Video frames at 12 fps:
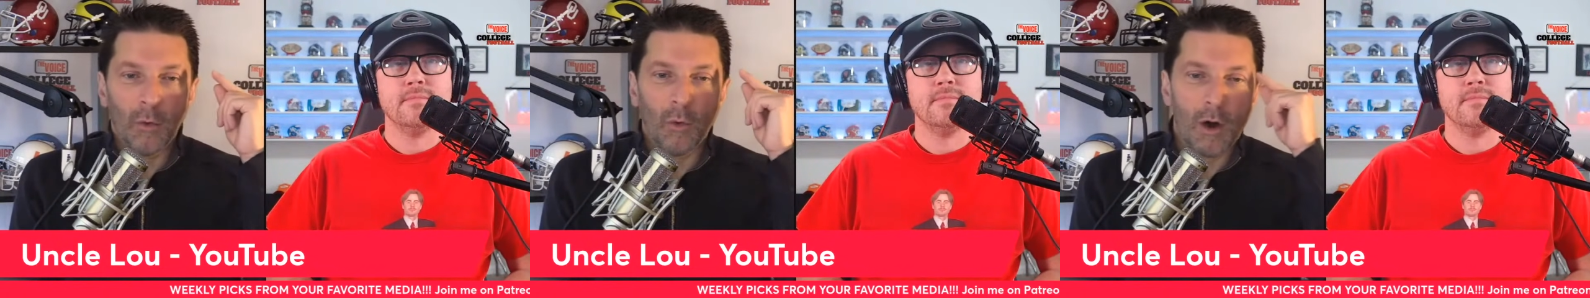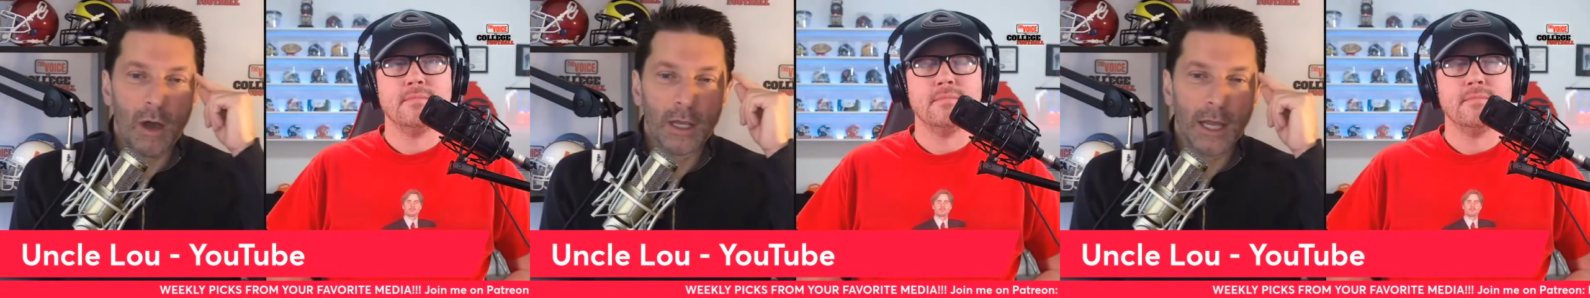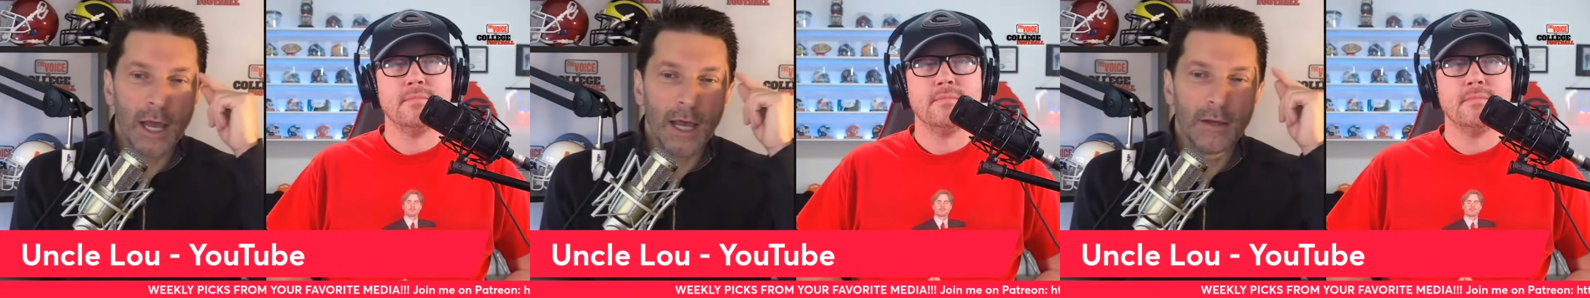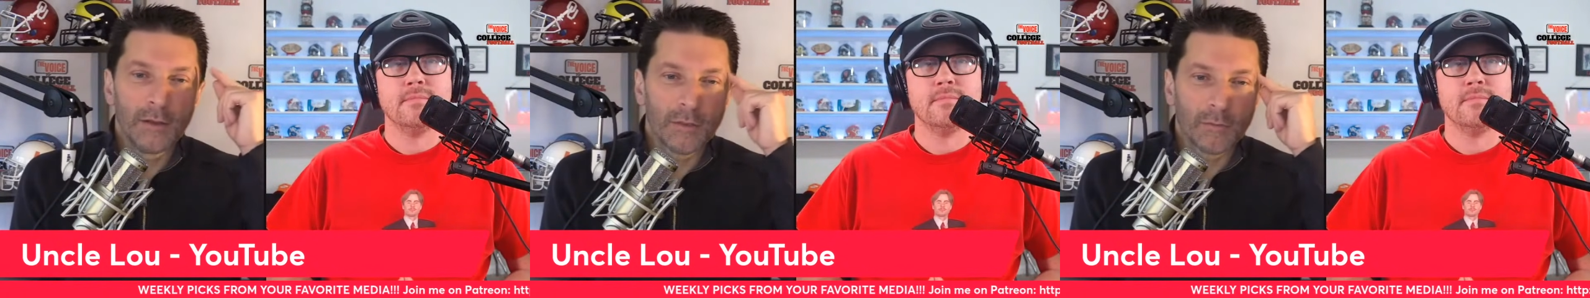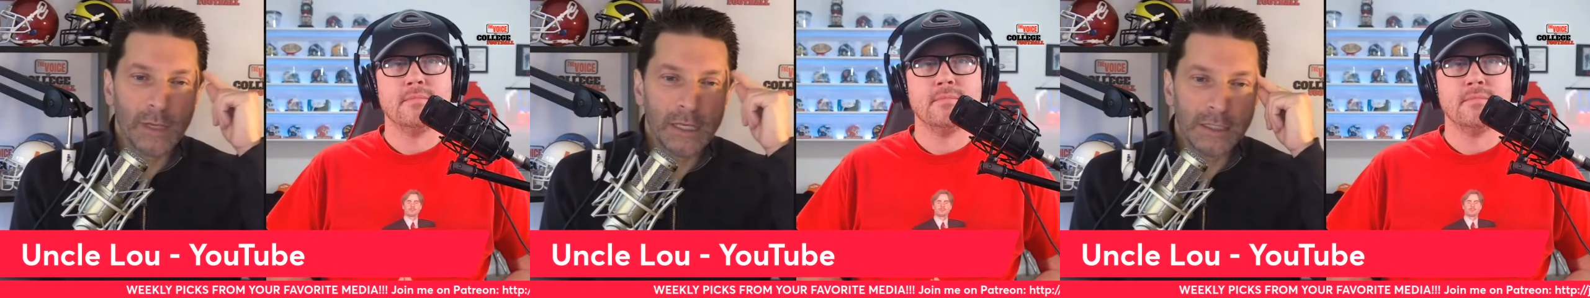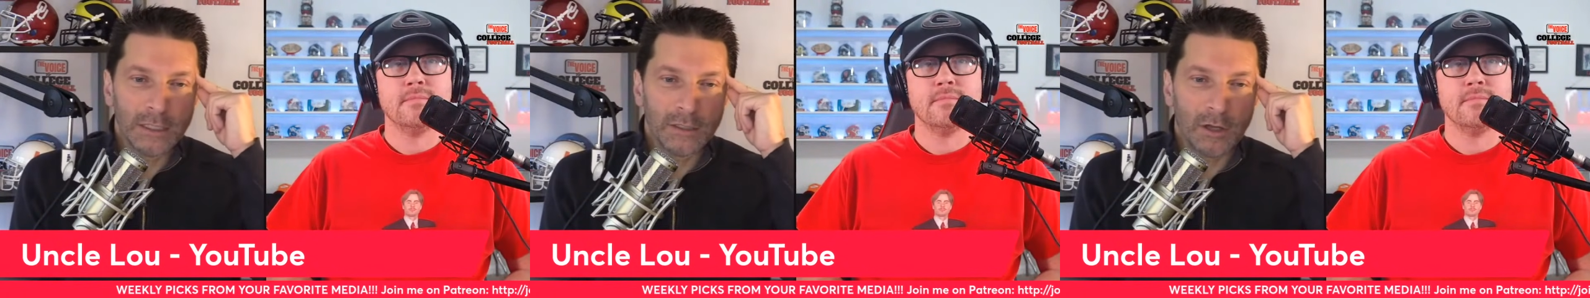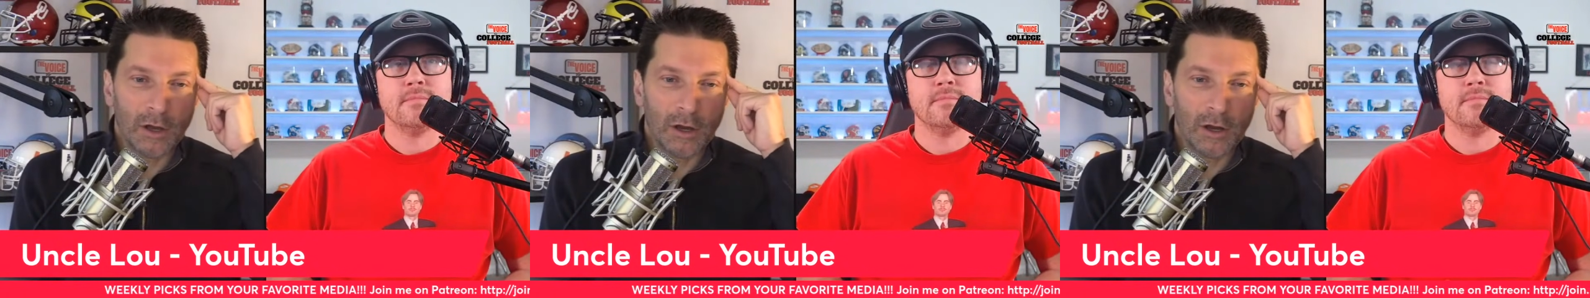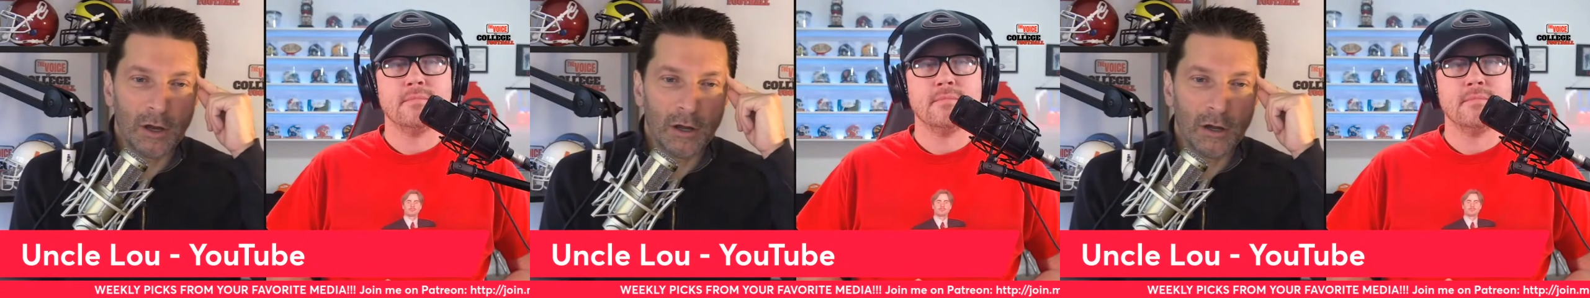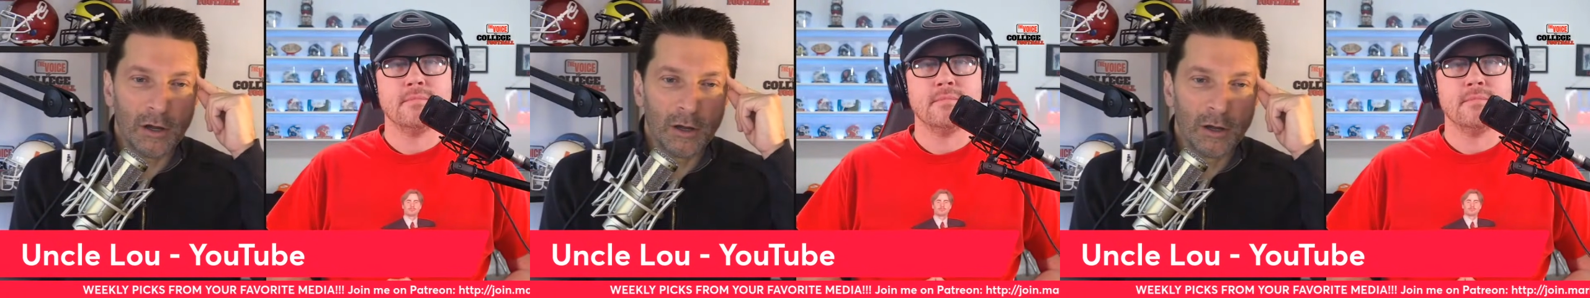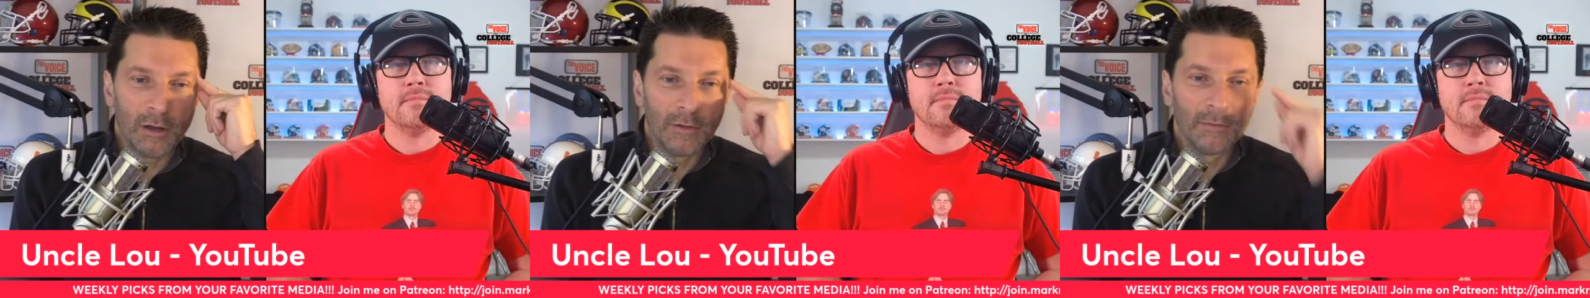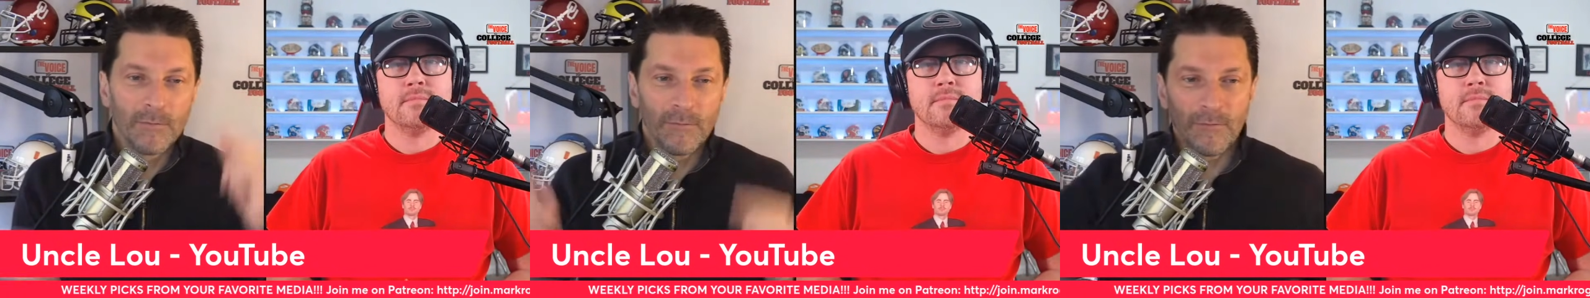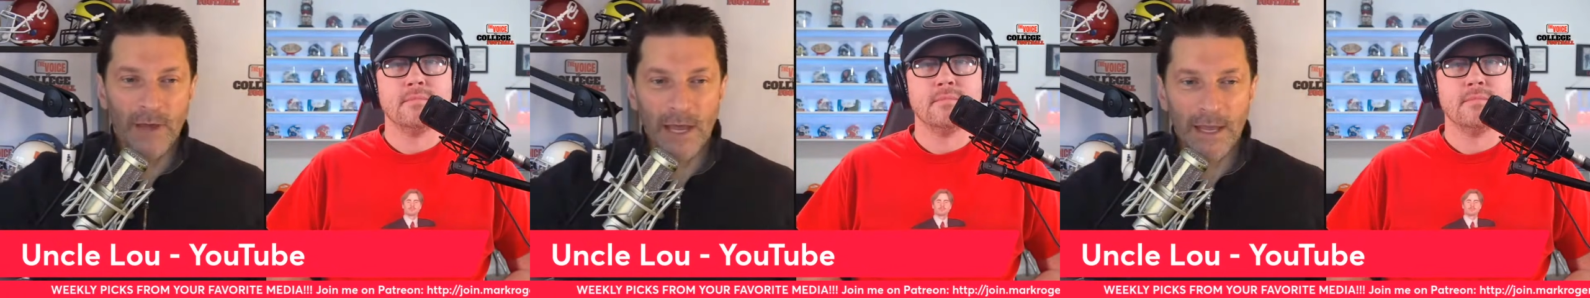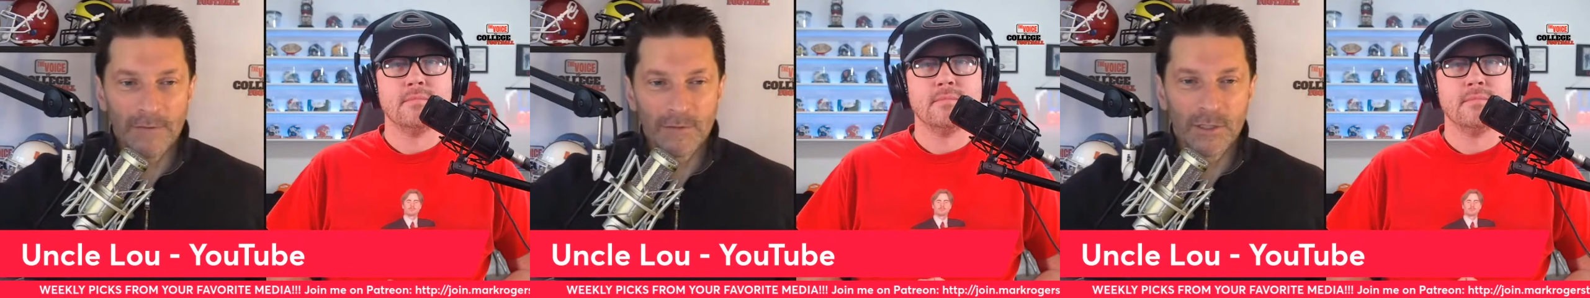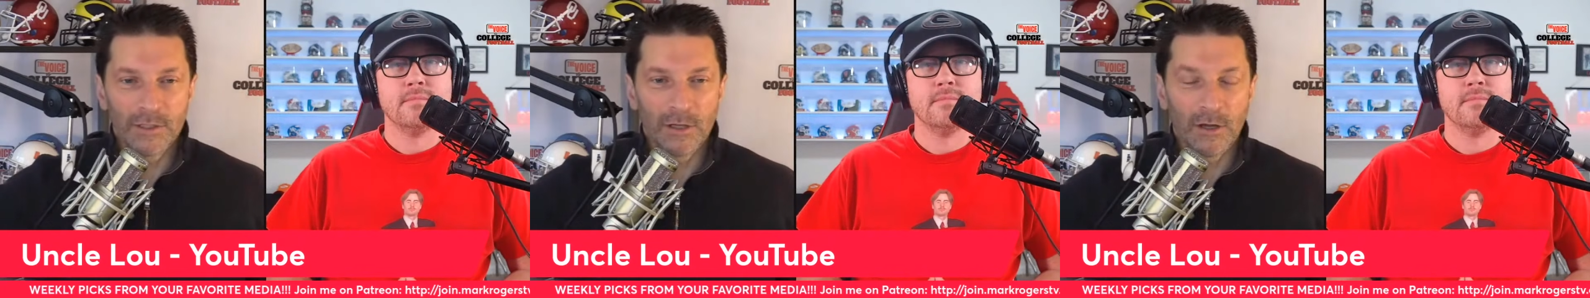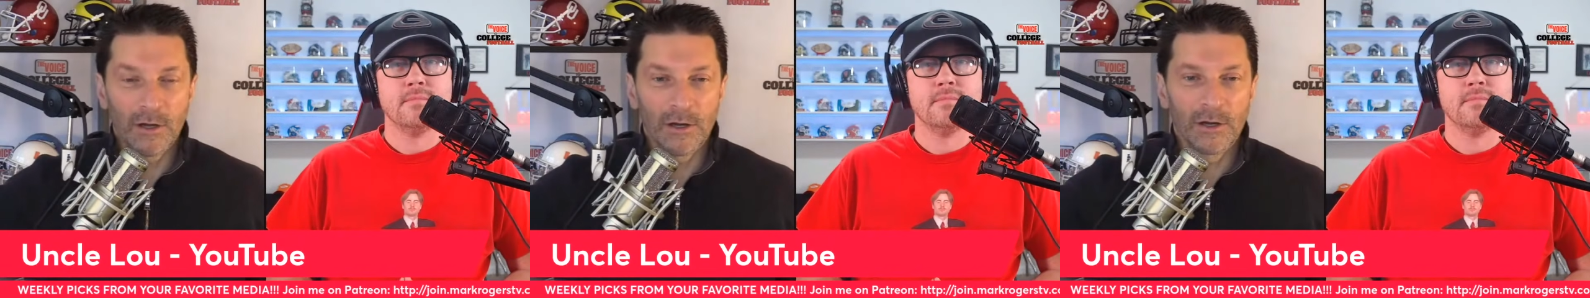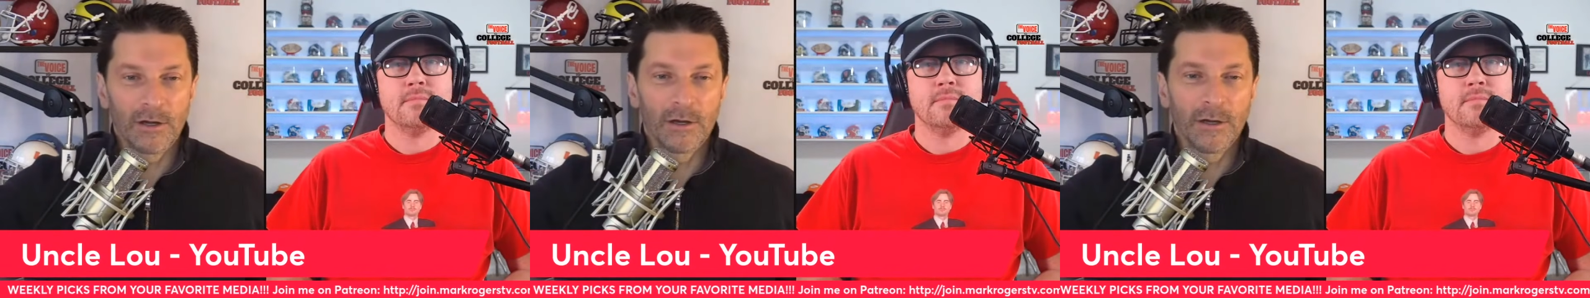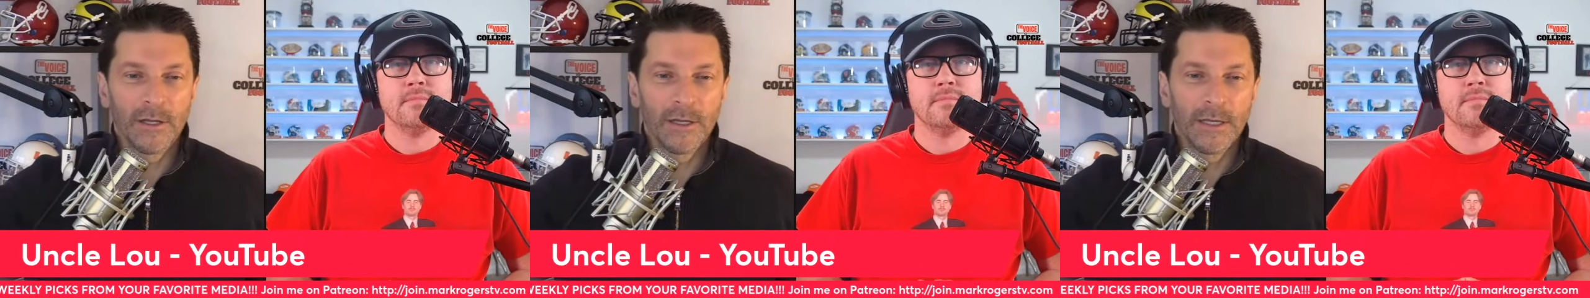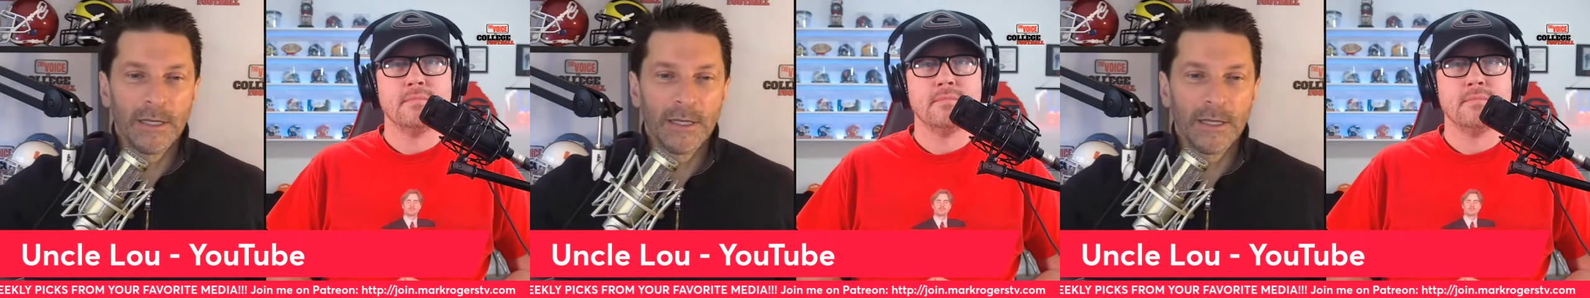Speaker 1: walk on three star, five star,